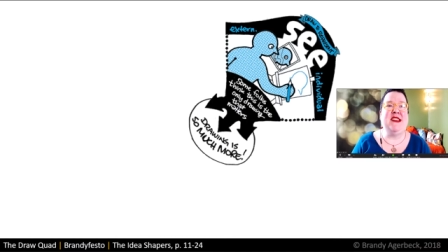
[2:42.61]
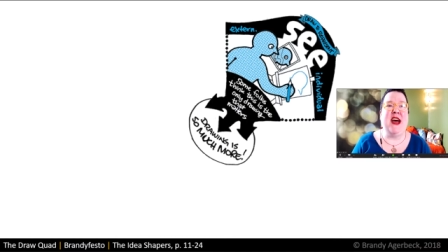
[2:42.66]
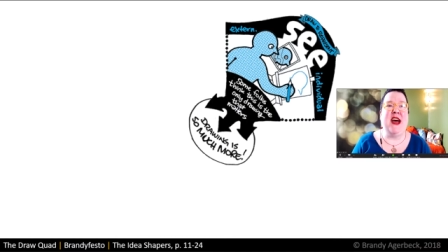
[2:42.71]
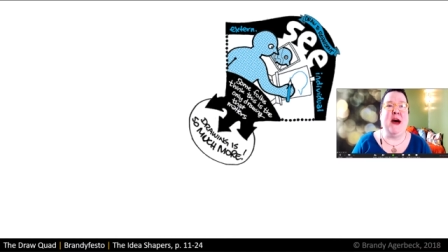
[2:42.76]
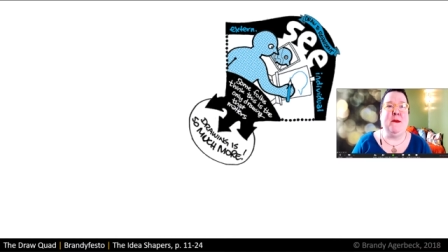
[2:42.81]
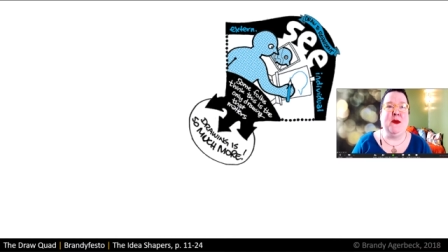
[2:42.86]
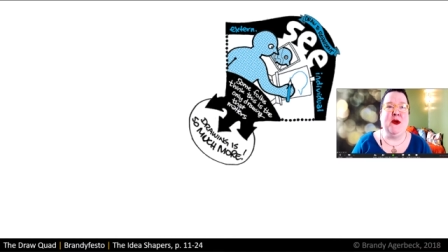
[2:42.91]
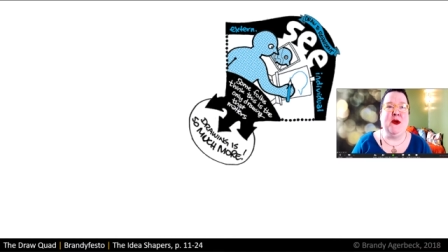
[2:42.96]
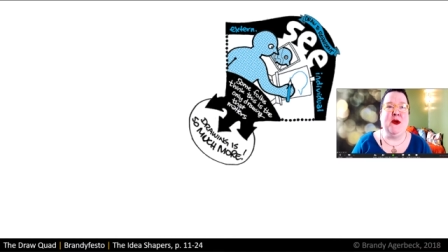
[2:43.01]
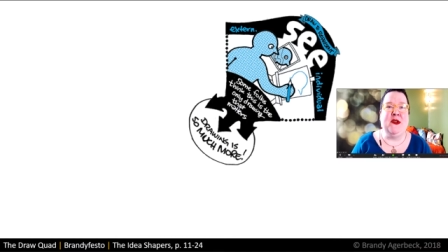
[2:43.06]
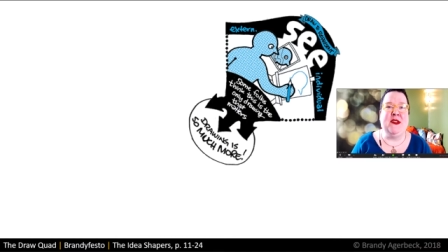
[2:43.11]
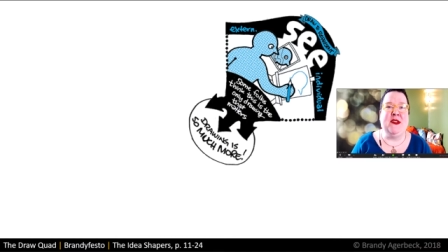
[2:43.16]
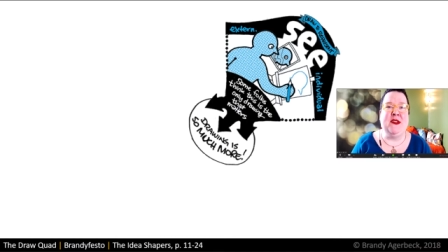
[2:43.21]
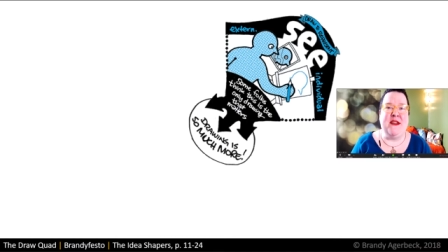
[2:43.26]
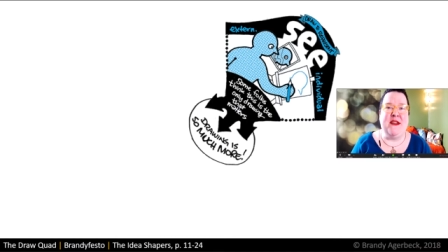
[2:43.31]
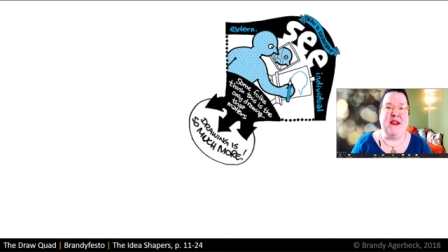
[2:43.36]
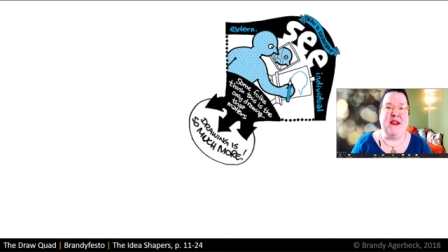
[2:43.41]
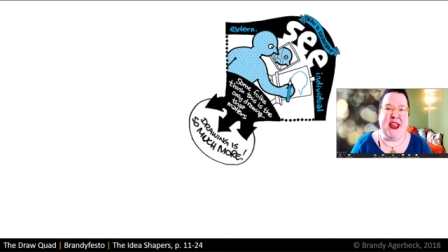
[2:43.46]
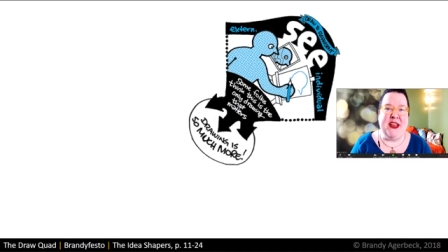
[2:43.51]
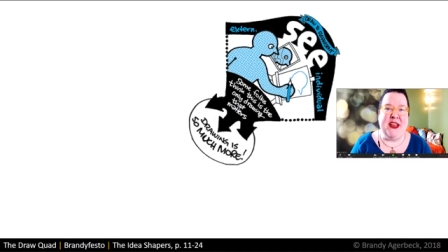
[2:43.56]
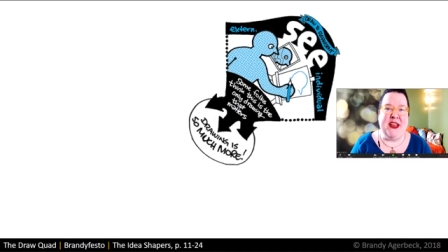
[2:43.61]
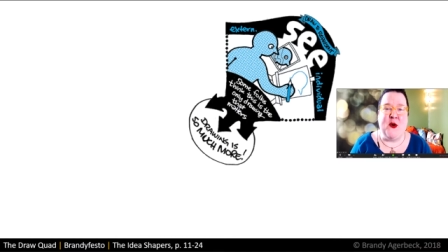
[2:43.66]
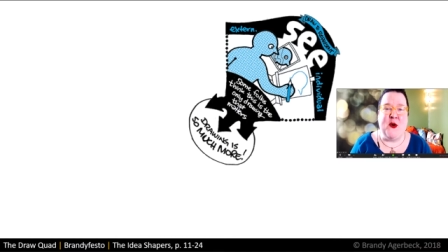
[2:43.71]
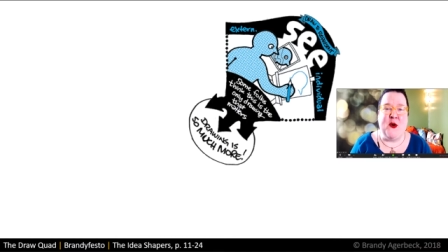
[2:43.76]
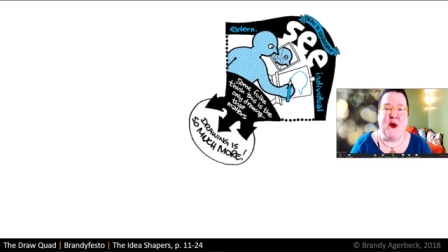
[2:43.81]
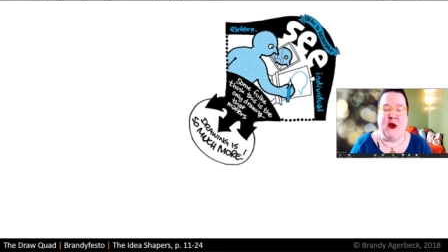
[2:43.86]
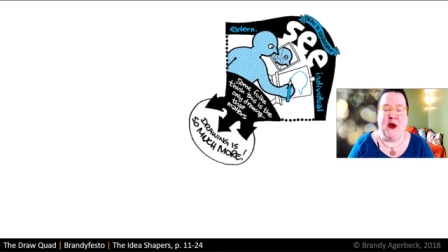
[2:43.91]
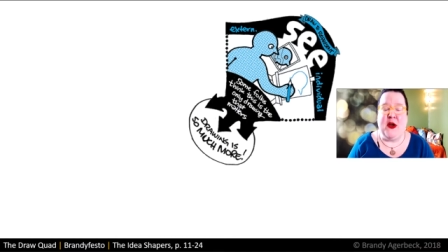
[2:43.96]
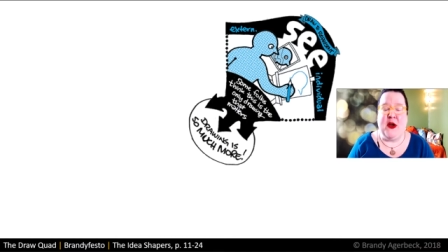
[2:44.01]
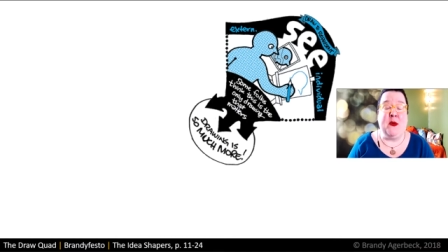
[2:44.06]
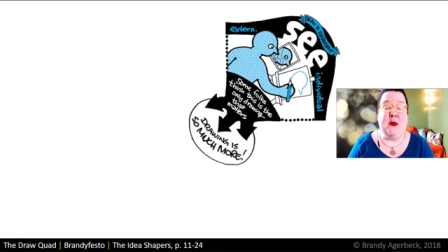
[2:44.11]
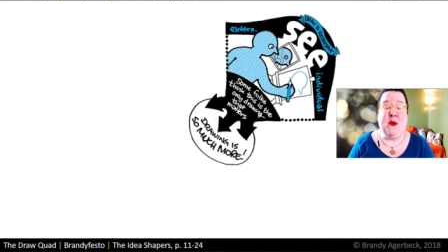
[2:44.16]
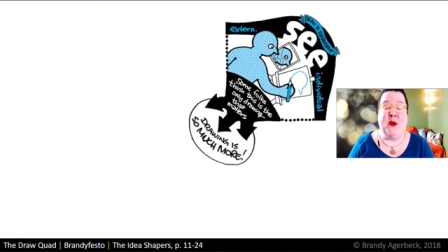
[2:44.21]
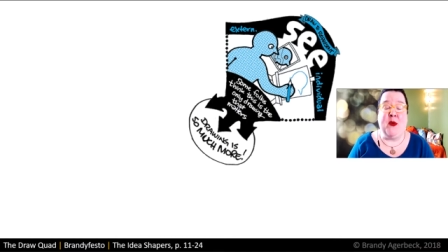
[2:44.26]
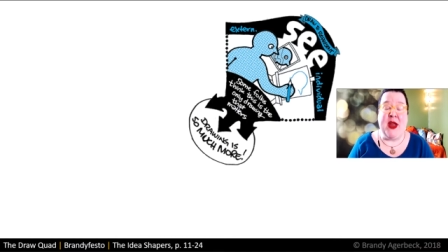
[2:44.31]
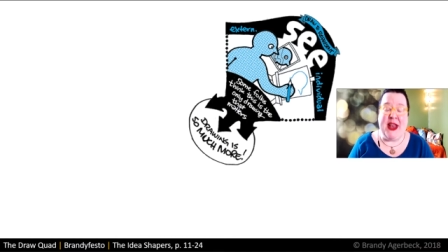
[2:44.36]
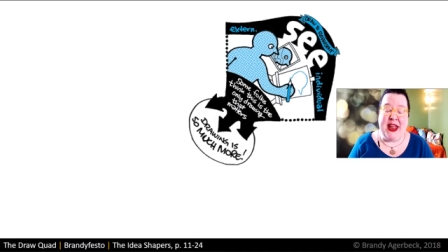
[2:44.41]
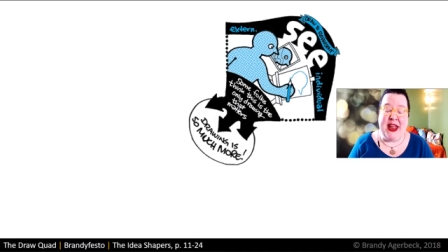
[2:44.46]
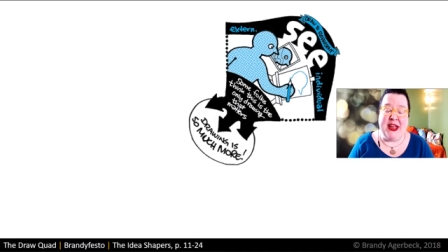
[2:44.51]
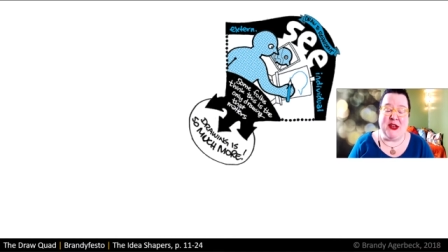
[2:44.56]
upper left hand corner or upper
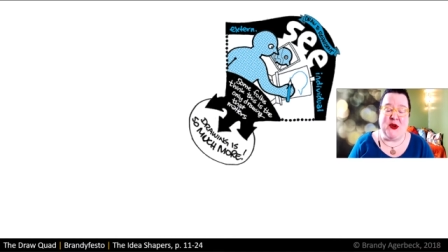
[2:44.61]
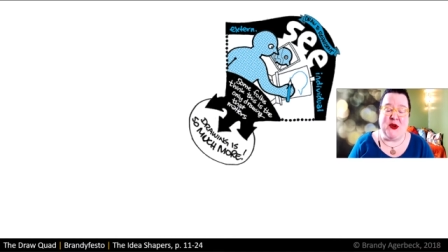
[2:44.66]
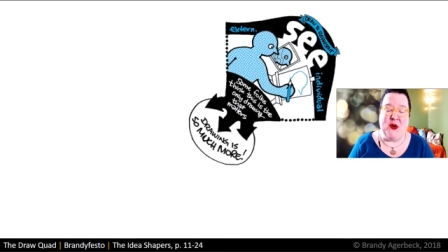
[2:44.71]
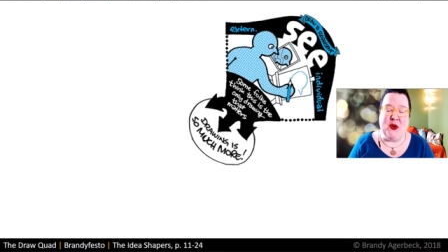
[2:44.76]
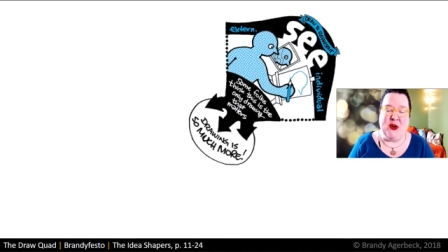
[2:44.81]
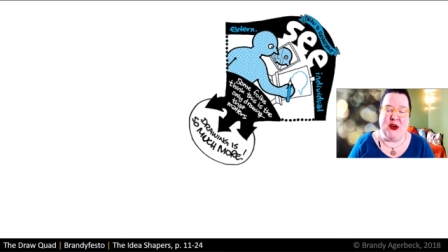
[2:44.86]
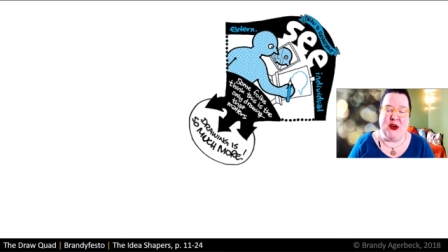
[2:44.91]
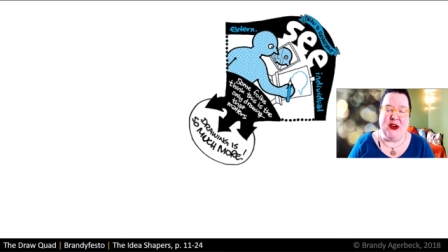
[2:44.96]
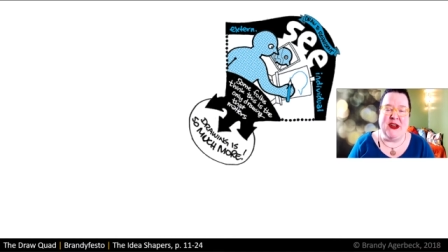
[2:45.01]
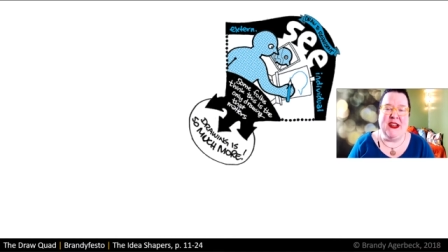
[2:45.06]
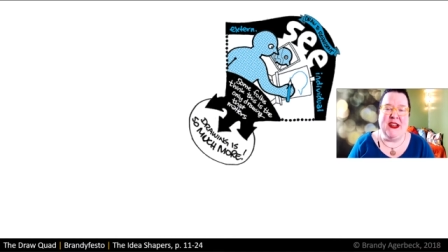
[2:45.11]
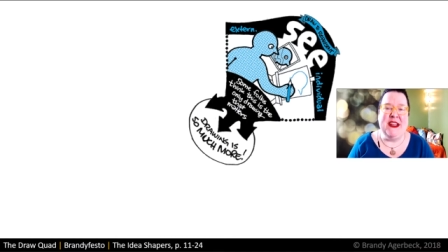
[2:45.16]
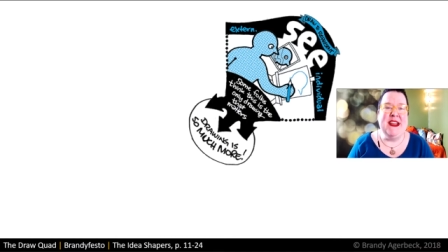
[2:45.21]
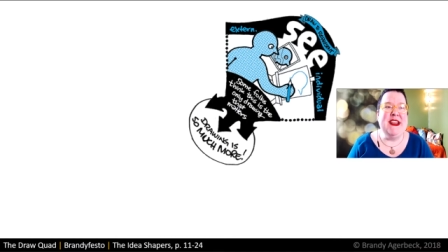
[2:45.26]
right hand corner